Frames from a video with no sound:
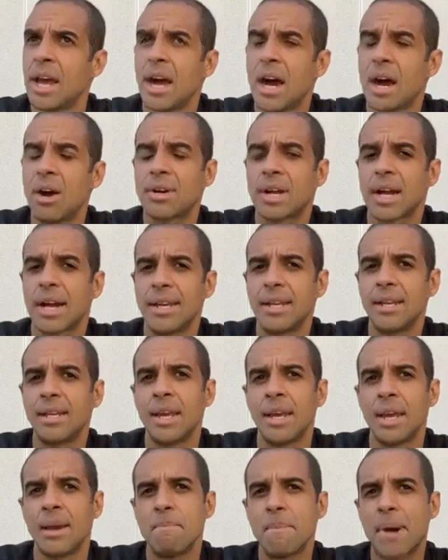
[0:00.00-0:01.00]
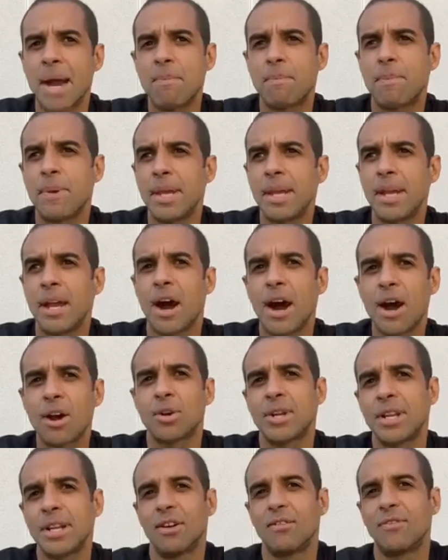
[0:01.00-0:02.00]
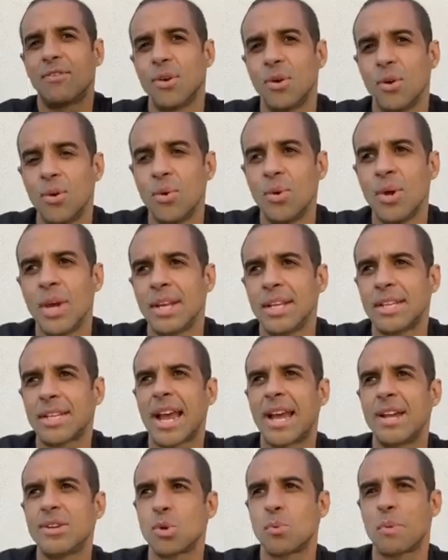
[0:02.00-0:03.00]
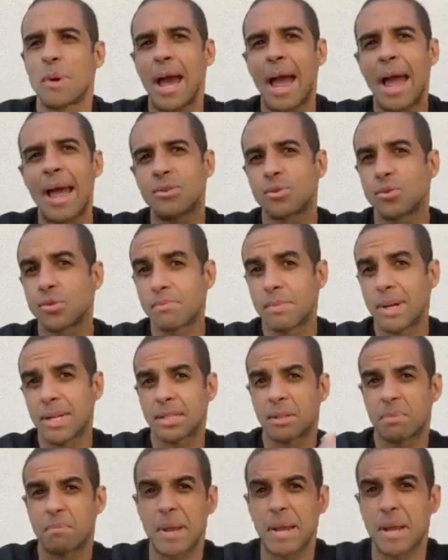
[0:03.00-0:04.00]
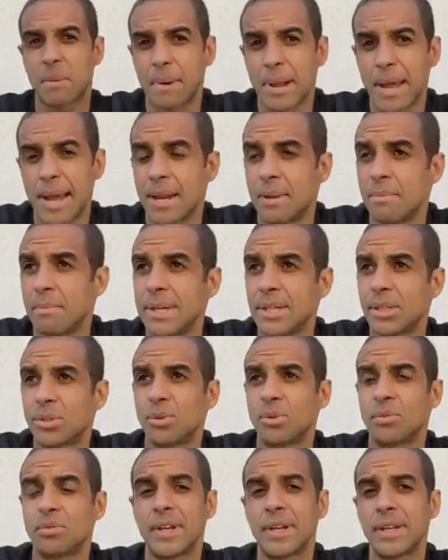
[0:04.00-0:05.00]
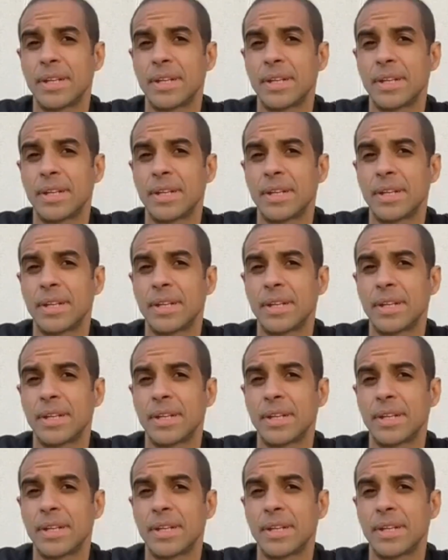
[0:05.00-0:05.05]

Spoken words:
okay, maybe I could interview this Andrew, but Andrew's a much bigger player than me, sort of thing.